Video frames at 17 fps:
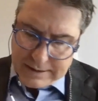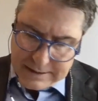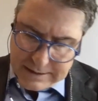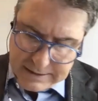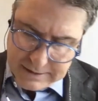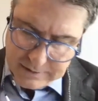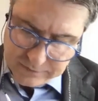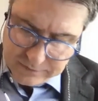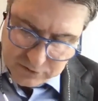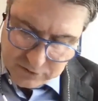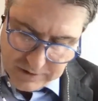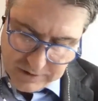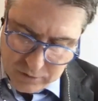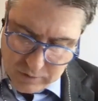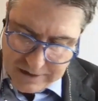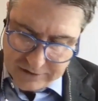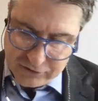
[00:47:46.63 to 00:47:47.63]
that's a great
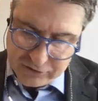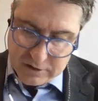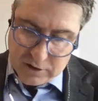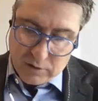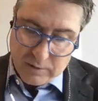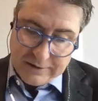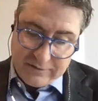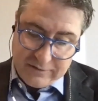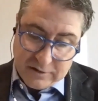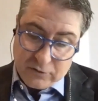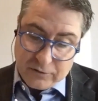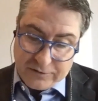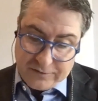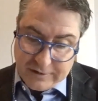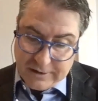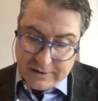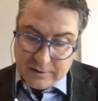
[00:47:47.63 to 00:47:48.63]
question. Now, it's
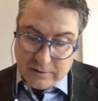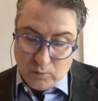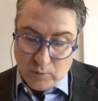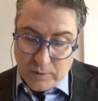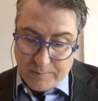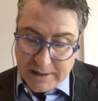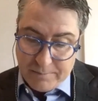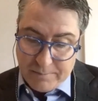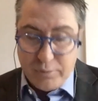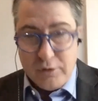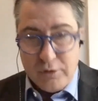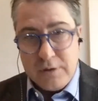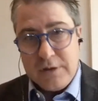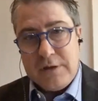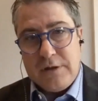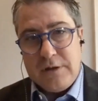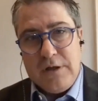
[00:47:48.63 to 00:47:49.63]
interesting, when my
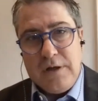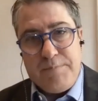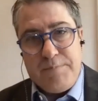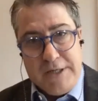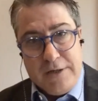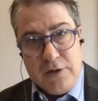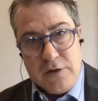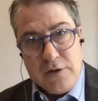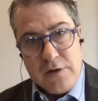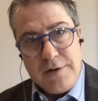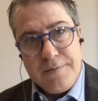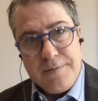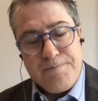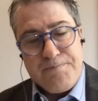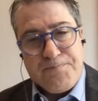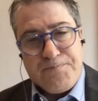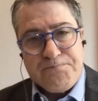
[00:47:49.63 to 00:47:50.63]
book appeared
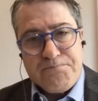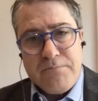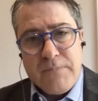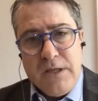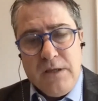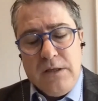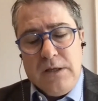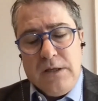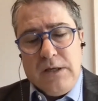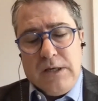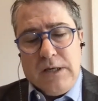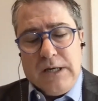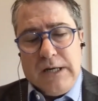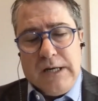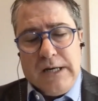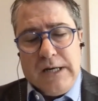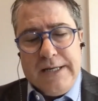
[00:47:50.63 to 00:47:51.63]

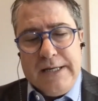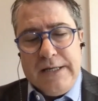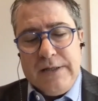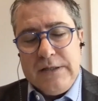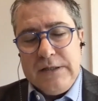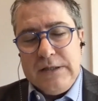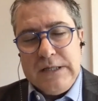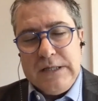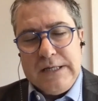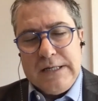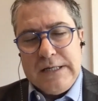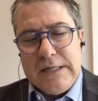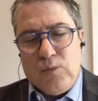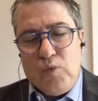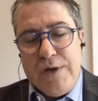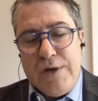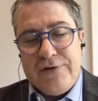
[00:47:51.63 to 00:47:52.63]
in
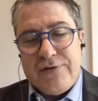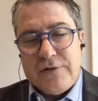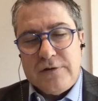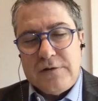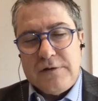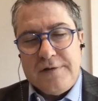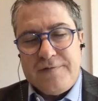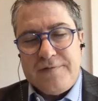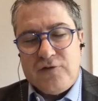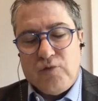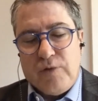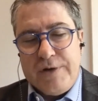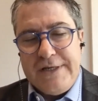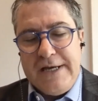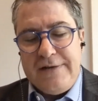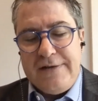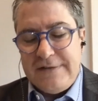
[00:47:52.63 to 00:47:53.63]
winter of
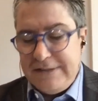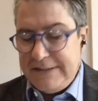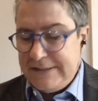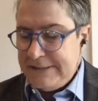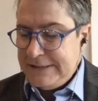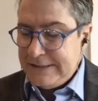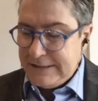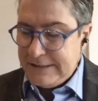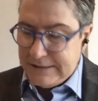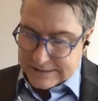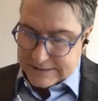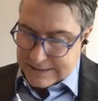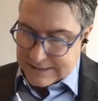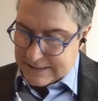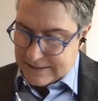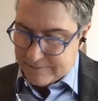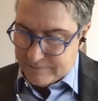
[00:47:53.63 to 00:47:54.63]
2018, and
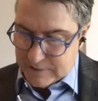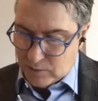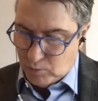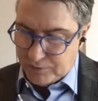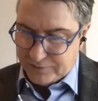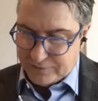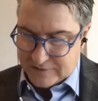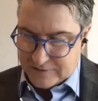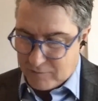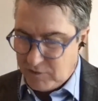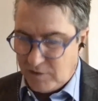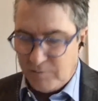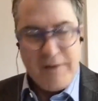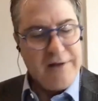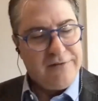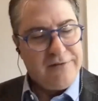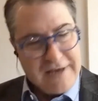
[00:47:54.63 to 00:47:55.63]
it was several
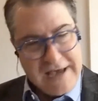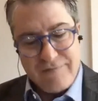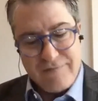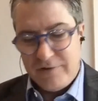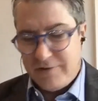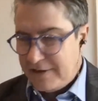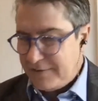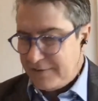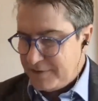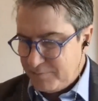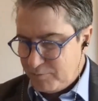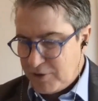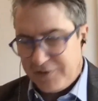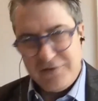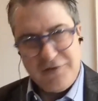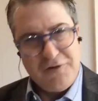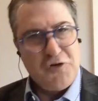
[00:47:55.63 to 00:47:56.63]
months after that
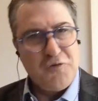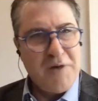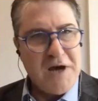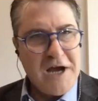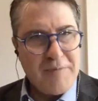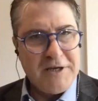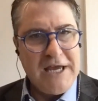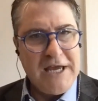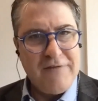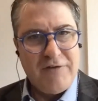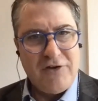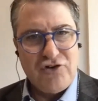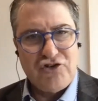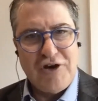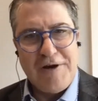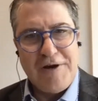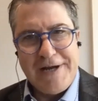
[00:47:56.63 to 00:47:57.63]
President Obama gave it a
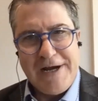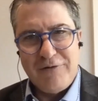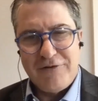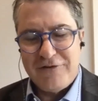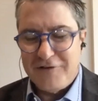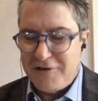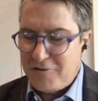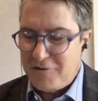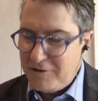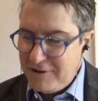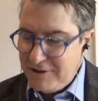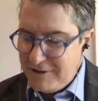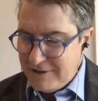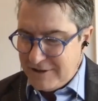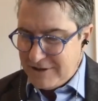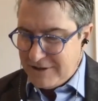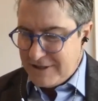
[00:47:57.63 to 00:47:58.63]
shout out. So
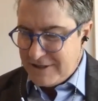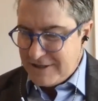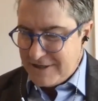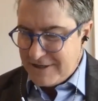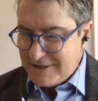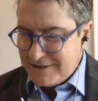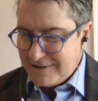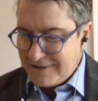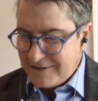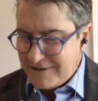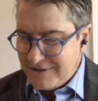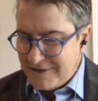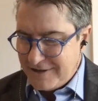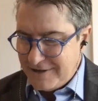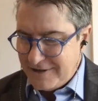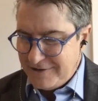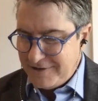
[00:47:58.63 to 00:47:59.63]

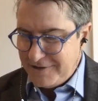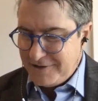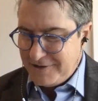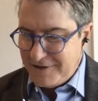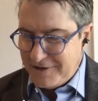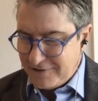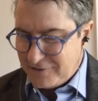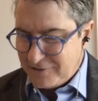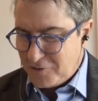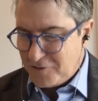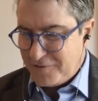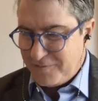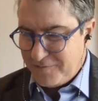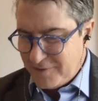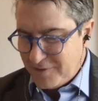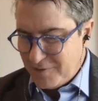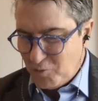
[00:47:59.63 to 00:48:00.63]
it didn't get its
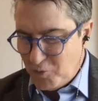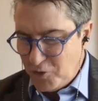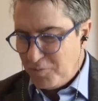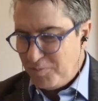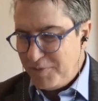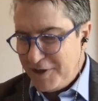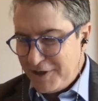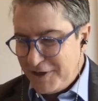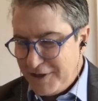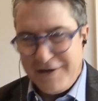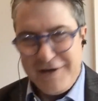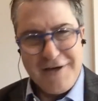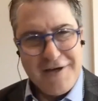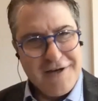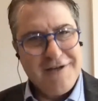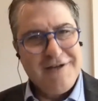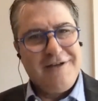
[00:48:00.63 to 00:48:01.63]
of real big
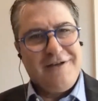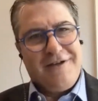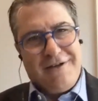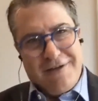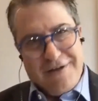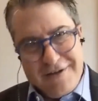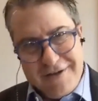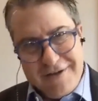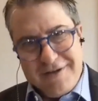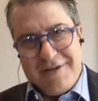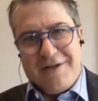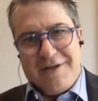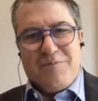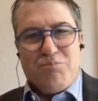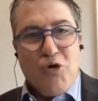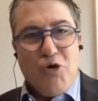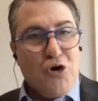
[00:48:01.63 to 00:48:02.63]

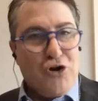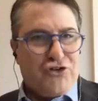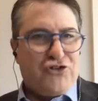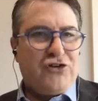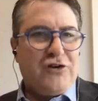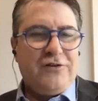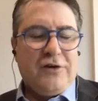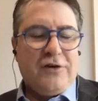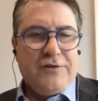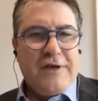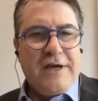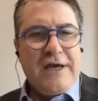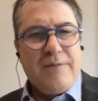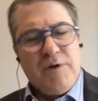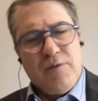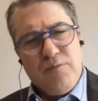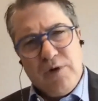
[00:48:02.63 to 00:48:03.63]
push until
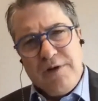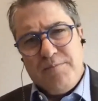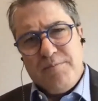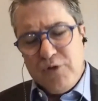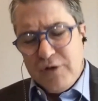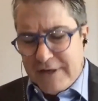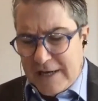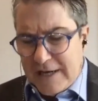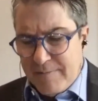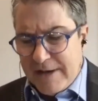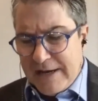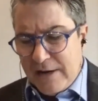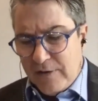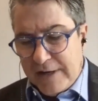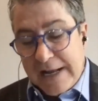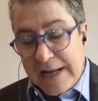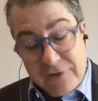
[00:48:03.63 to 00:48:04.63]
then. But when the book came
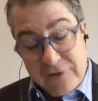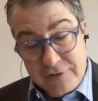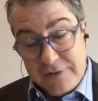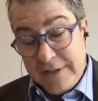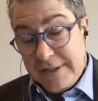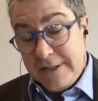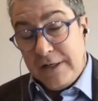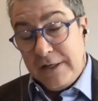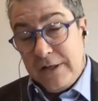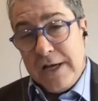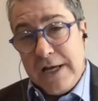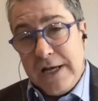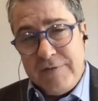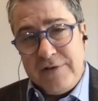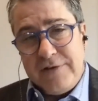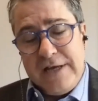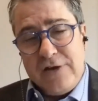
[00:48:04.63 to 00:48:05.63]
out, it actually did get a lot
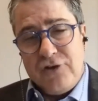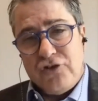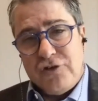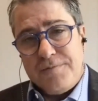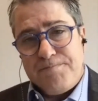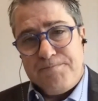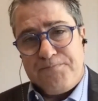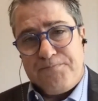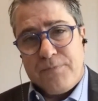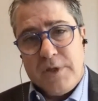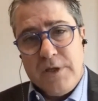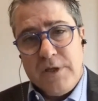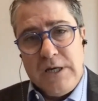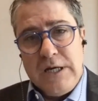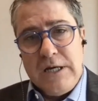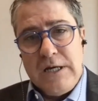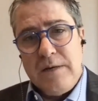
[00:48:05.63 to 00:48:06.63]
of attention
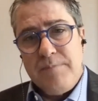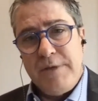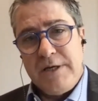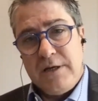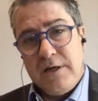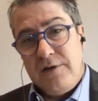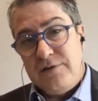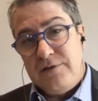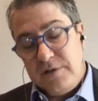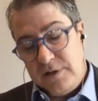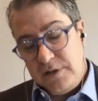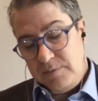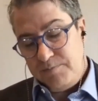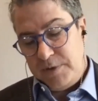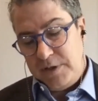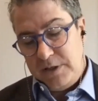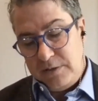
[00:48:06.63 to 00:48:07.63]
because
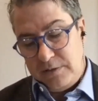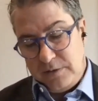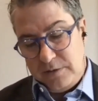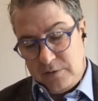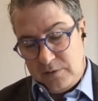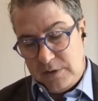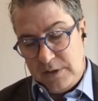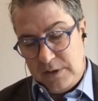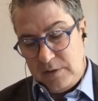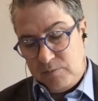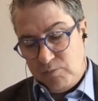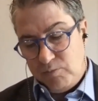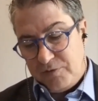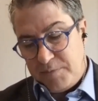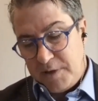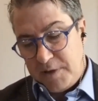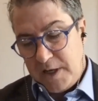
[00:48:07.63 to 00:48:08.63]
it
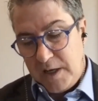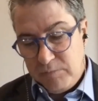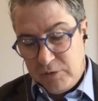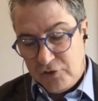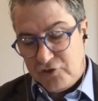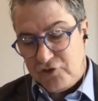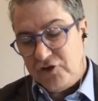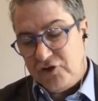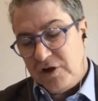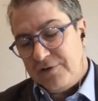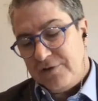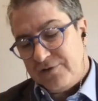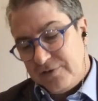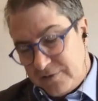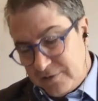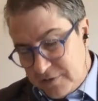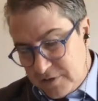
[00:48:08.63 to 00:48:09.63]
was published
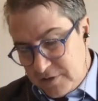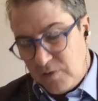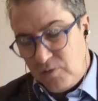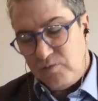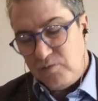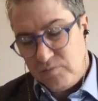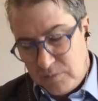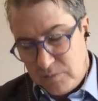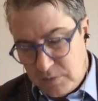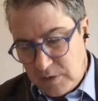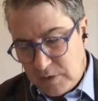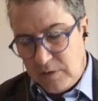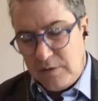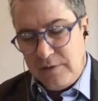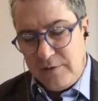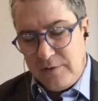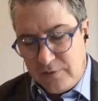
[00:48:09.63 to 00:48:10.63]
just,
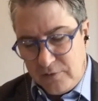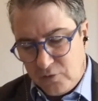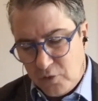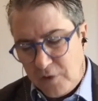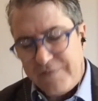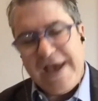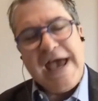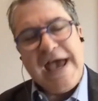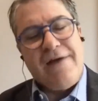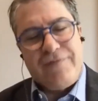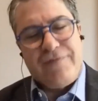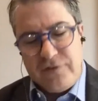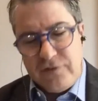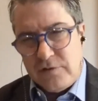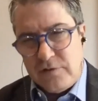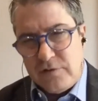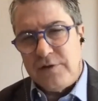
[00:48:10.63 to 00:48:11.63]
sort of
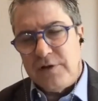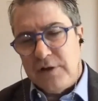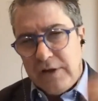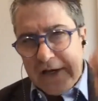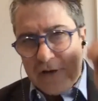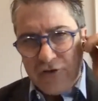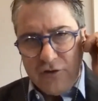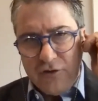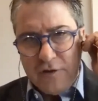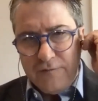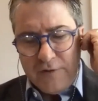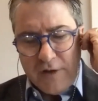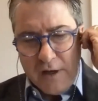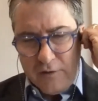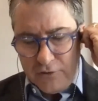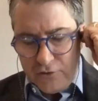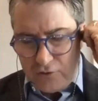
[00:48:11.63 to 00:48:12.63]
after the election of
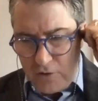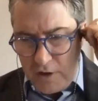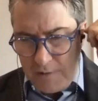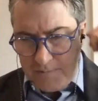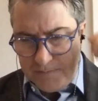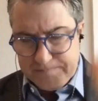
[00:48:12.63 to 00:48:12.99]
Donald Trump,